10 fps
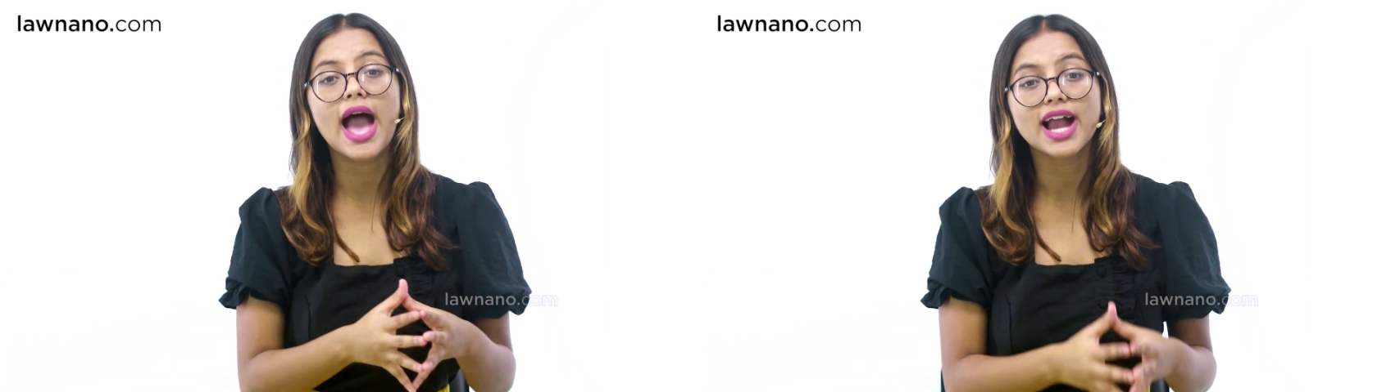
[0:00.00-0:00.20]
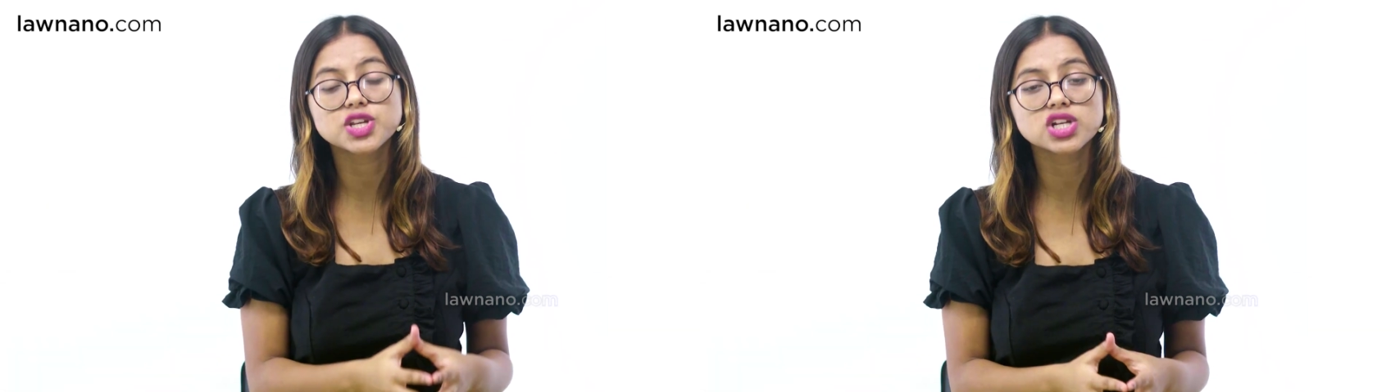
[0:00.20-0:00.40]

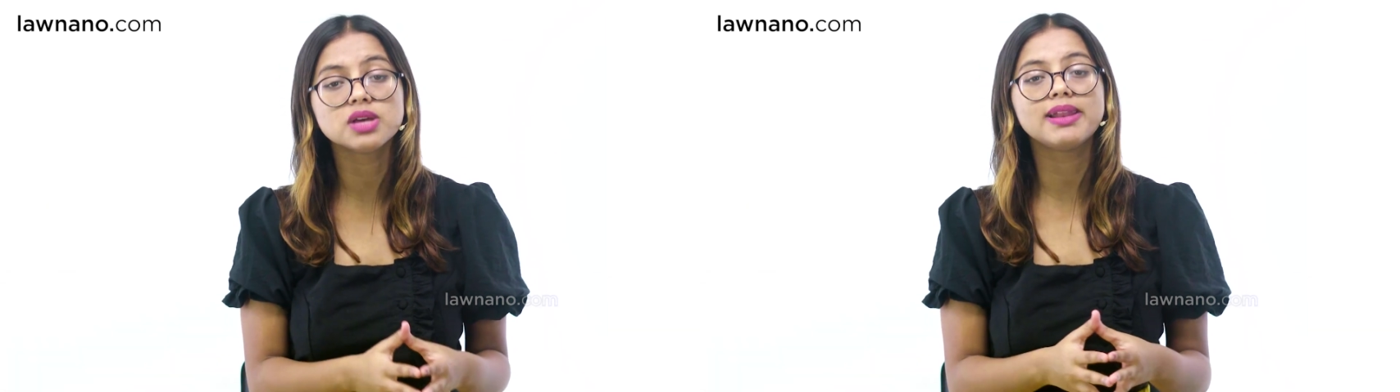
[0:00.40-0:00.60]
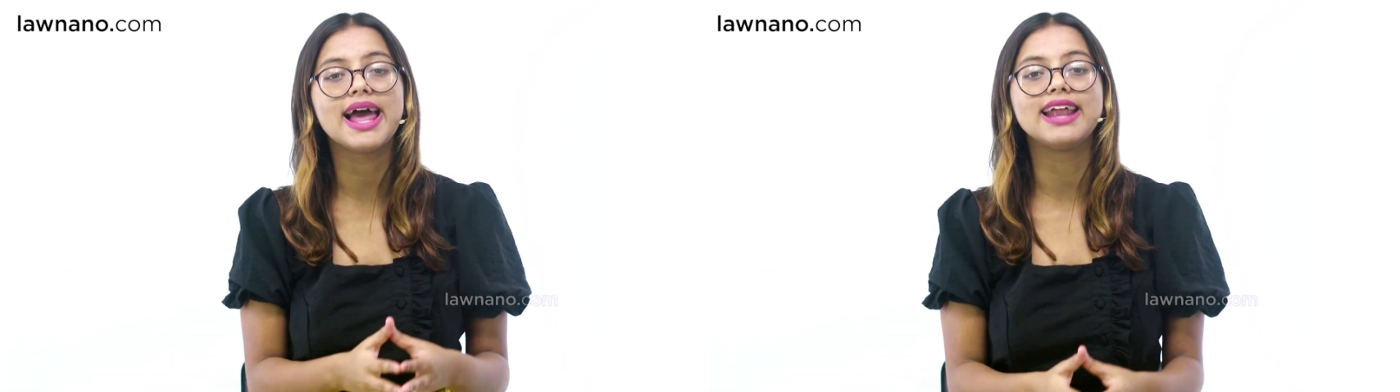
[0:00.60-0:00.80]

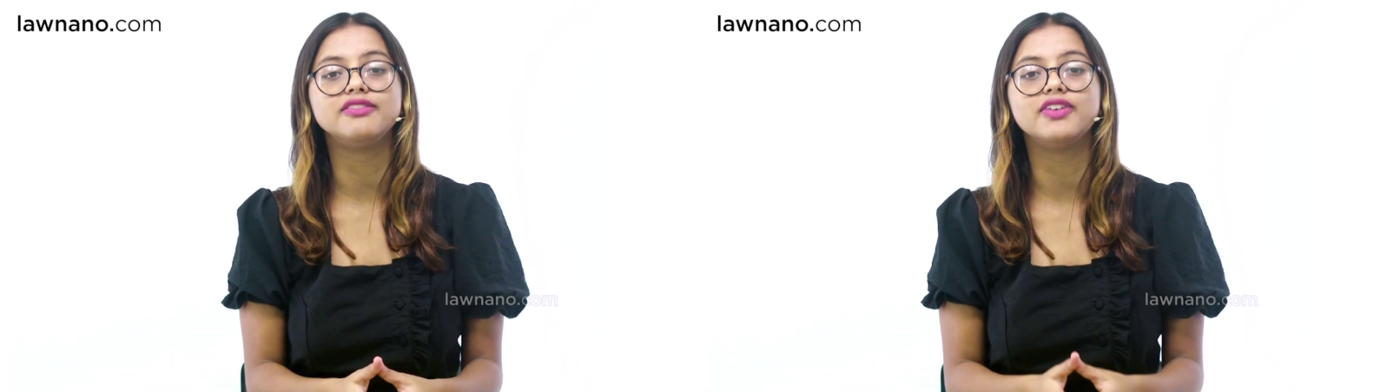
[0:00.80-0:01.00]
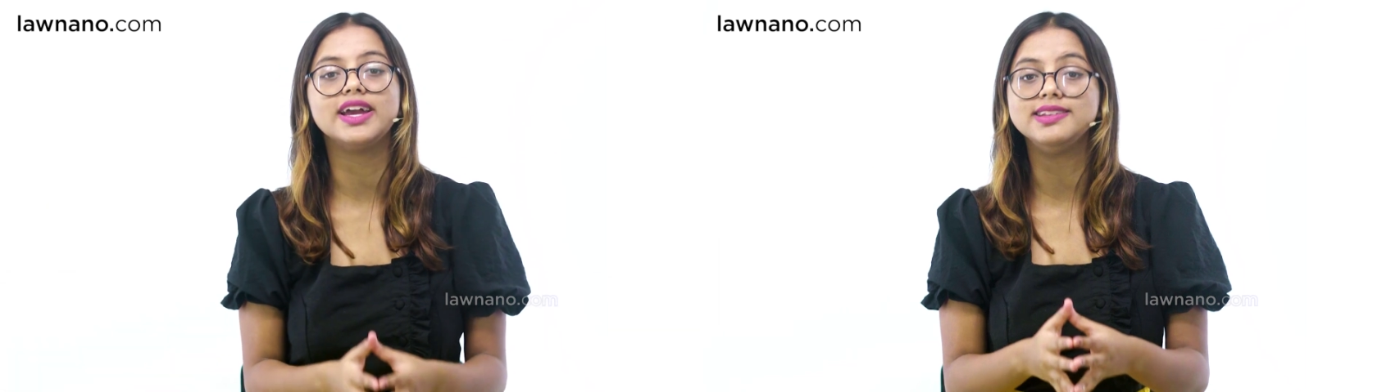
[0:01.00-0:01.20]
actionable
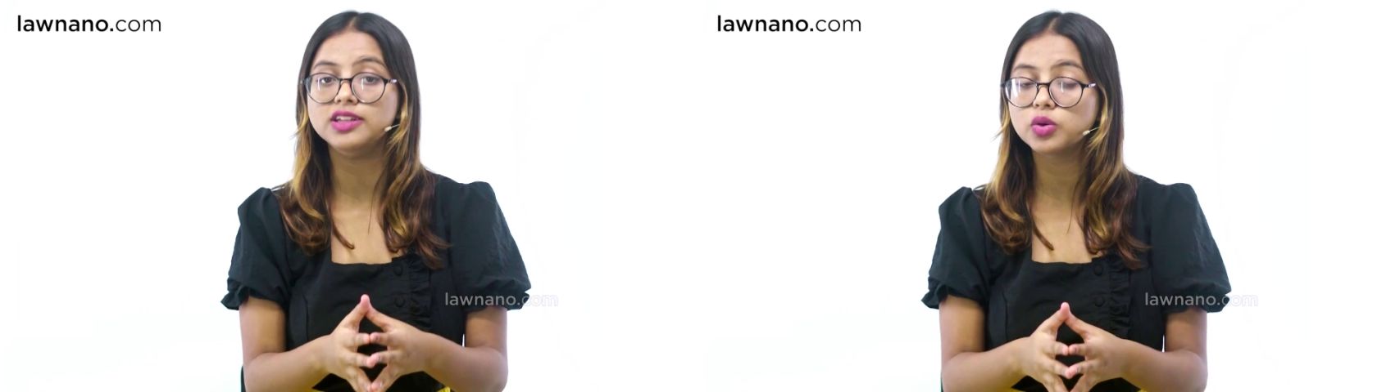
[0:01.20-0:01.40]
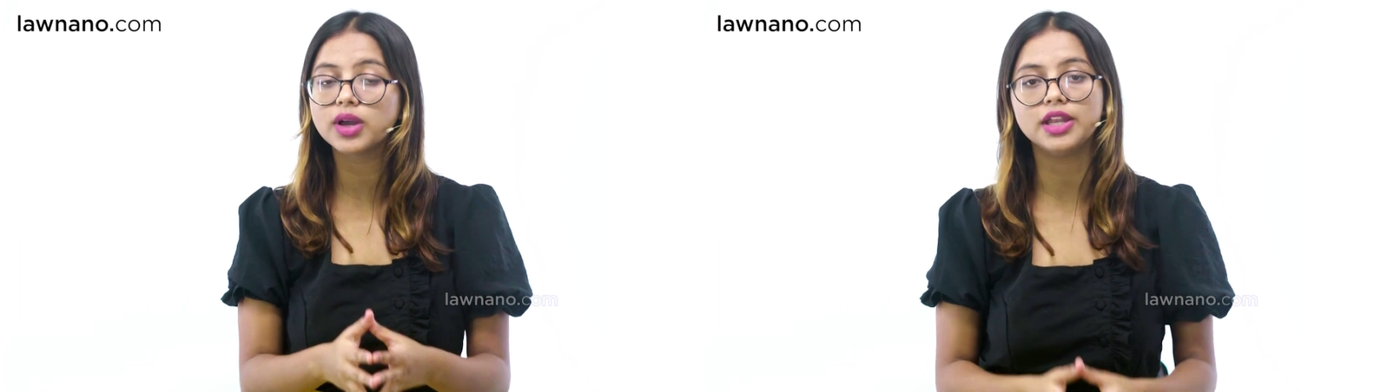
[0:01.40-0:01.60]
advice
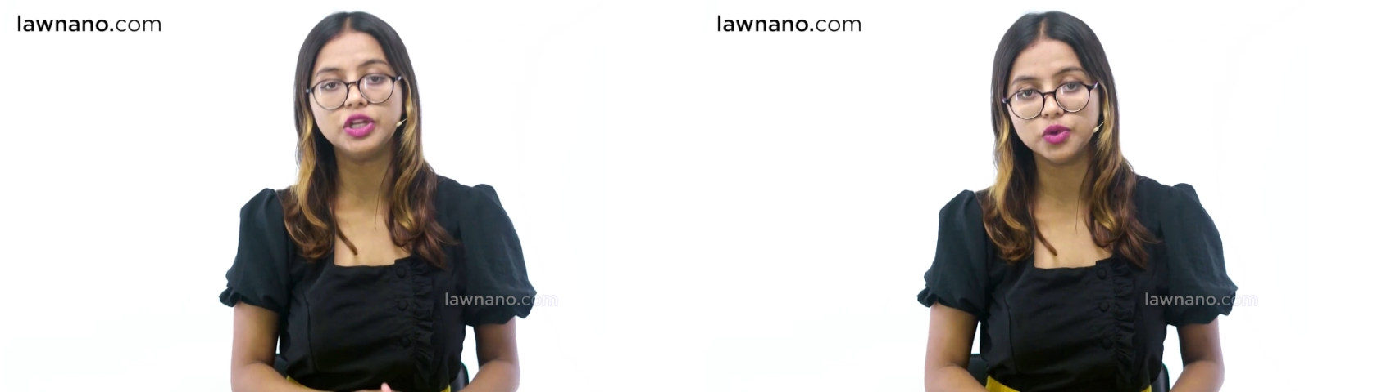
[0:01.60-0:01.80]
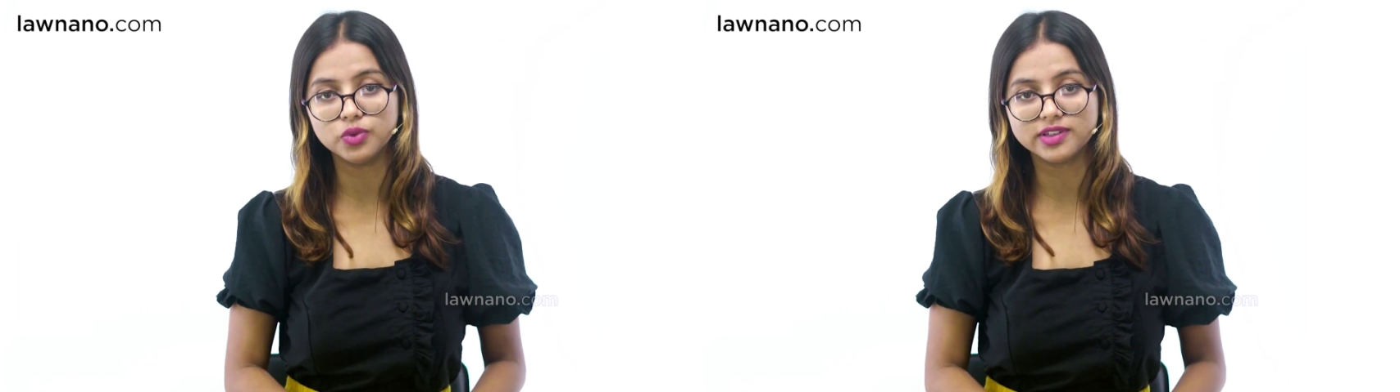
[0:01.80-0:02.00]
you can
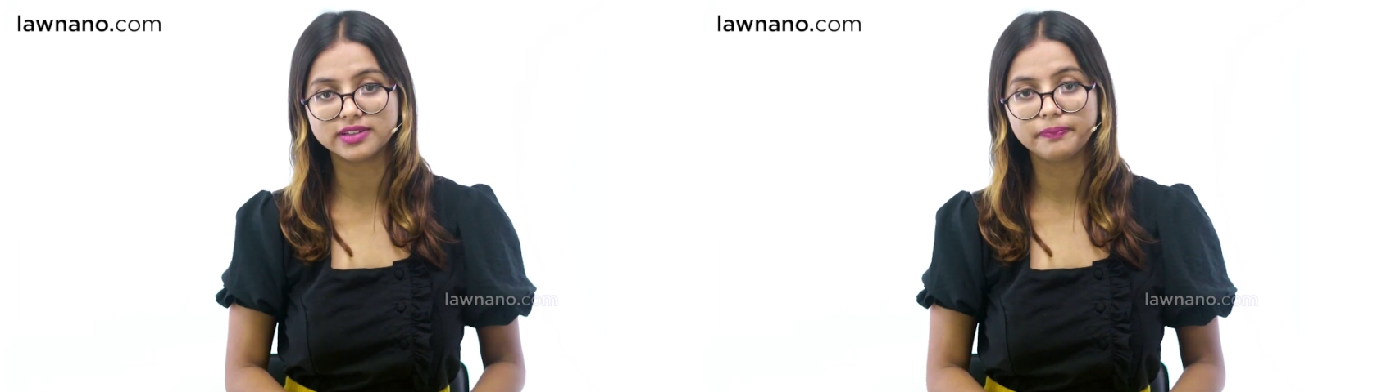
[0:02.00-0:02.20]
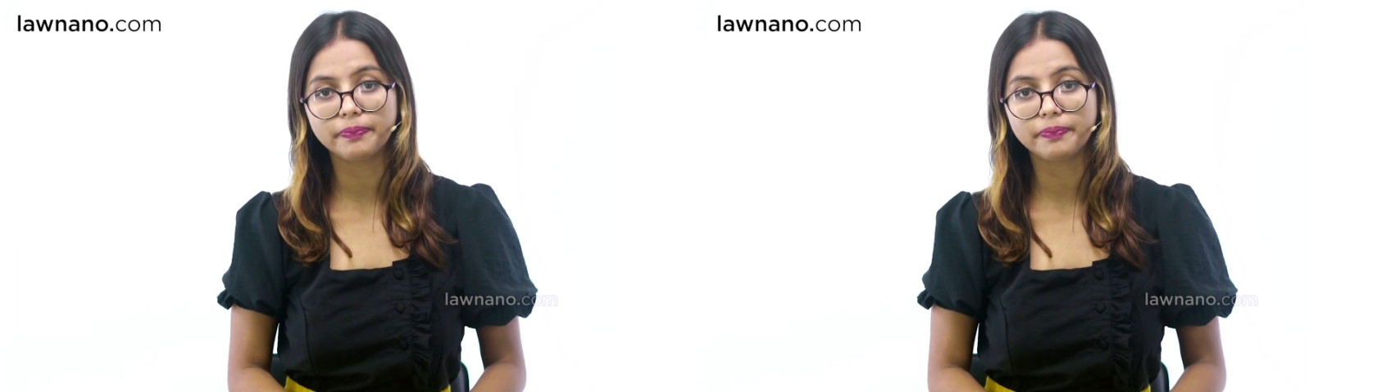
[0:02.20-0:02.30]
use.